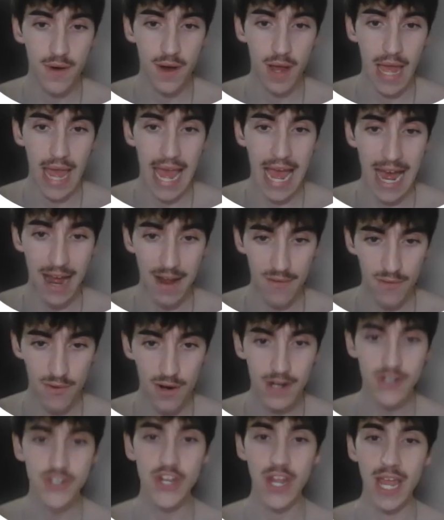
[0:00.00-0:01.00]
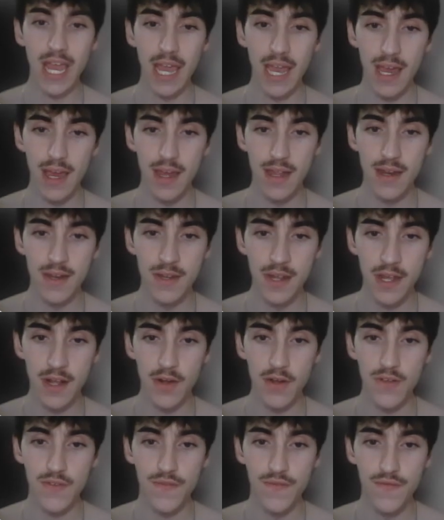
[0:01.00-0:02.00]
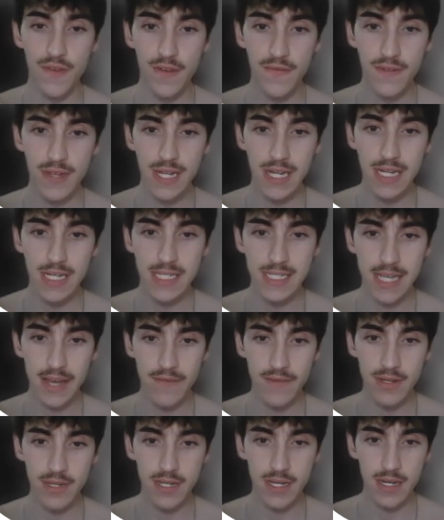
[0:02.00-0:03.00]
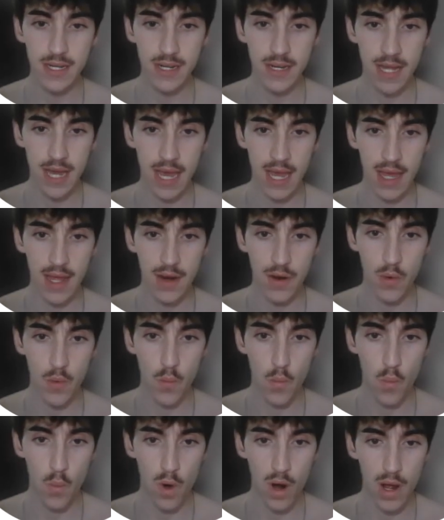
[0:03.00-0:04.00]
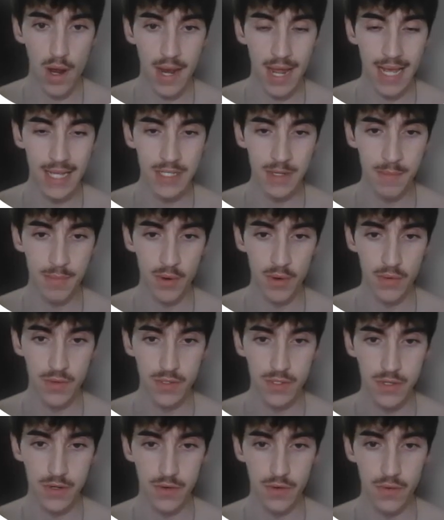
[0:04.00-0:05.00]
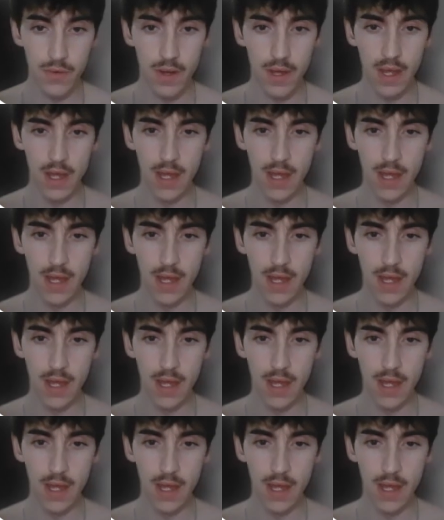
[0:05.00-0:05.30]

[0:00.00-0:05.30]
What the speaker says: average, and it goes 15, 17, and 1, as opposed to